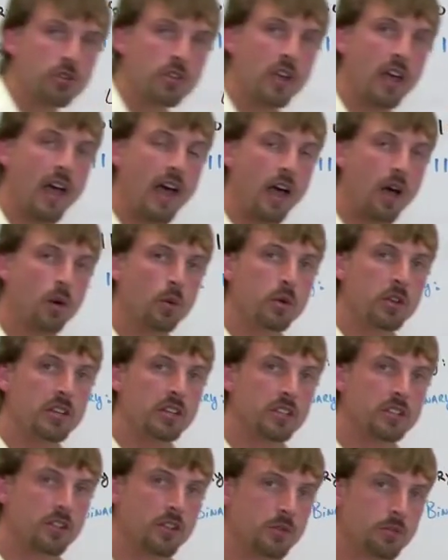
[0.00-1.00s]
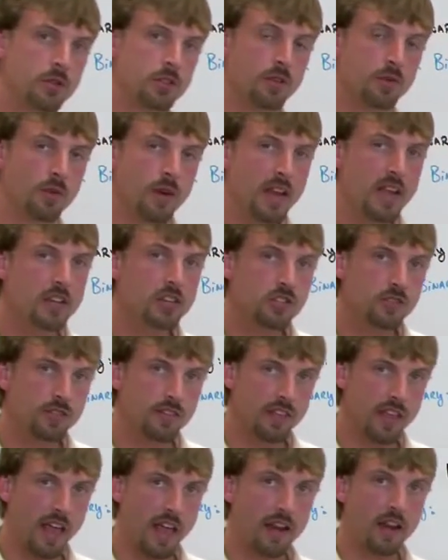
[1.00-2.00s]
you how we determine the range
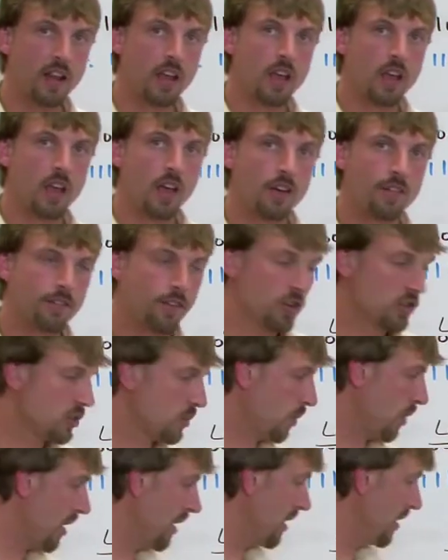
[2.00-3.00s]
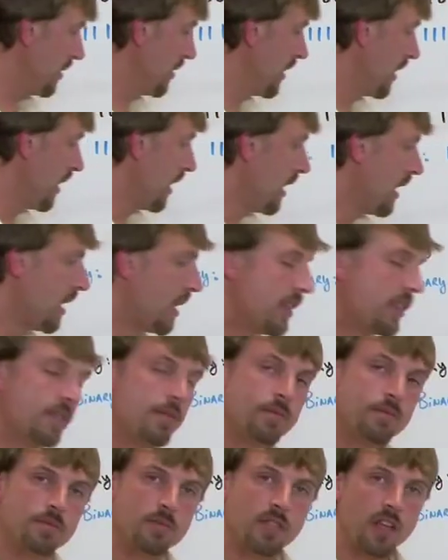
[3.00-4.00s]
for that first one, and
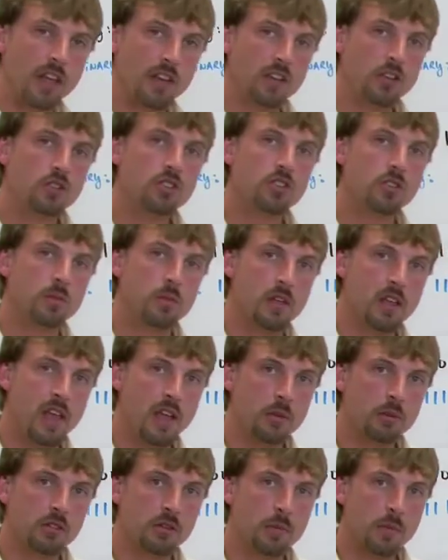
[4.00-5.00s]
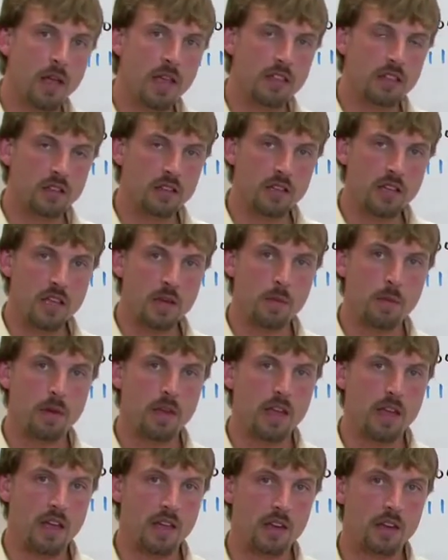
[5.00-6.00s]
then you should be able to make the leap
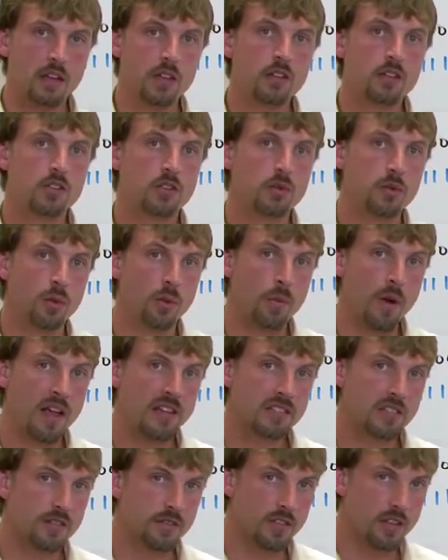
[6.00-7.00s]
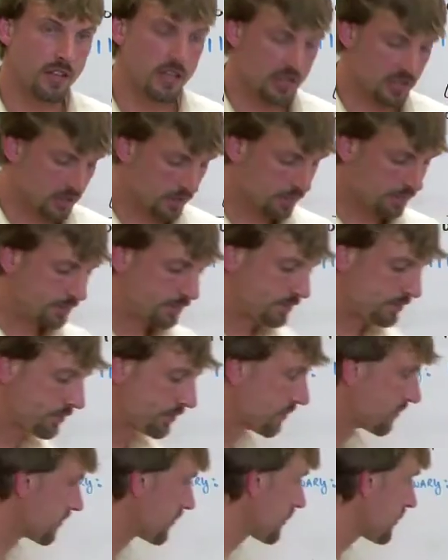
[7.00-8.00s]
and do the rest of these.
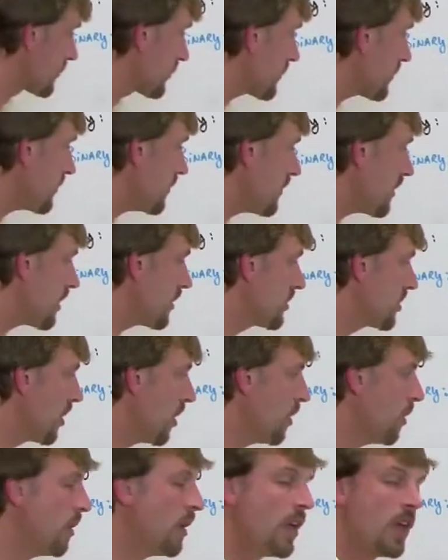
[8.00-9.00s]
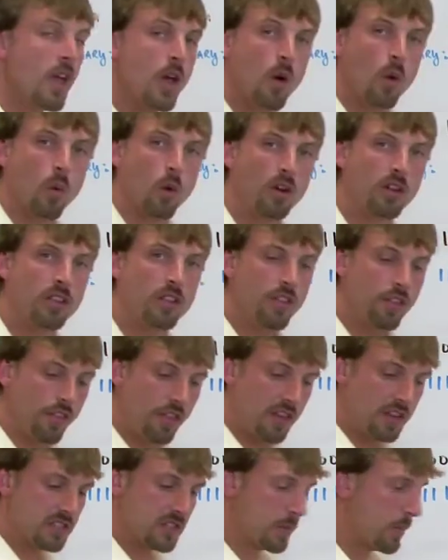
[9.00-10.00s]
So one of the
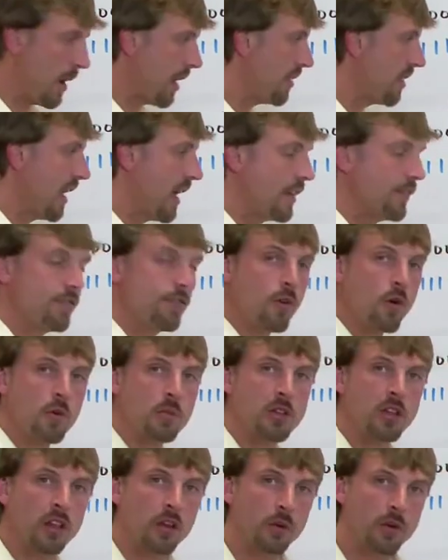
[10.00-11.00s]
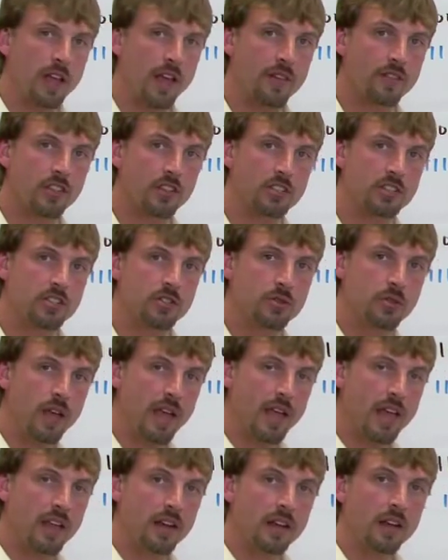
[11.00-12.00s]
things about that formula, we have the
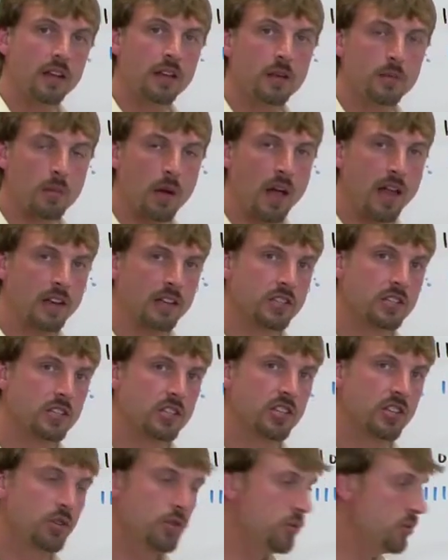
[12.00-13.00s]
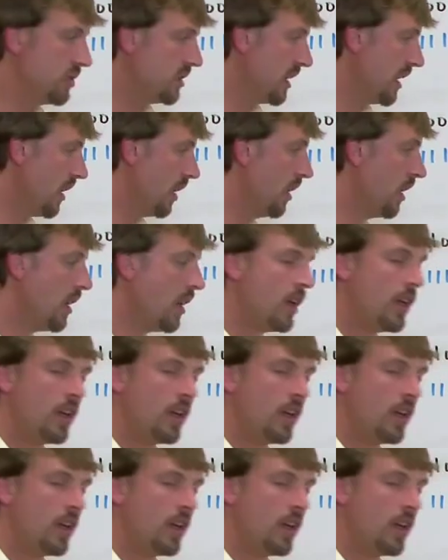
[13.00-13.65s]
2n minus 2 deal.